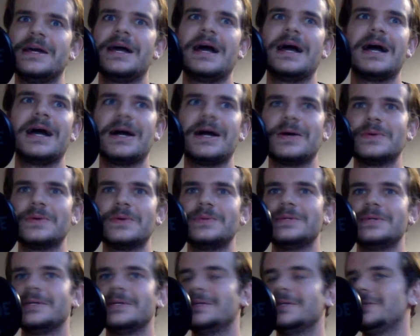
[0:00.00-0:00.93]

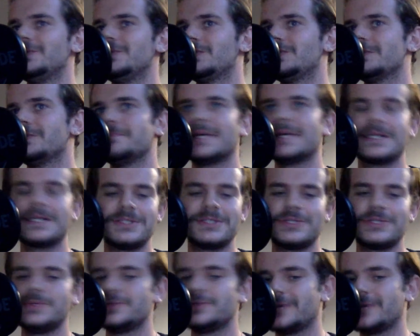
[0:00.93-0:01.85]
how you could mix
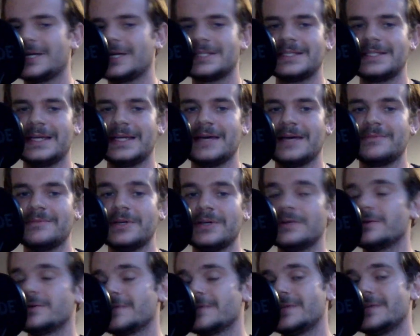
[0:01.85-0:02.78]
two tracks together
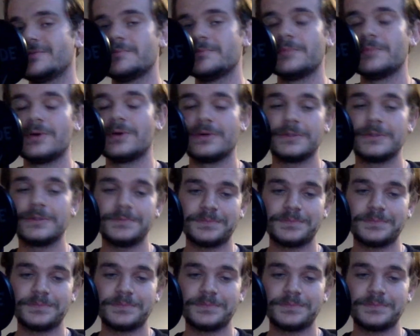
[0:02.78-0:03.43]
or even more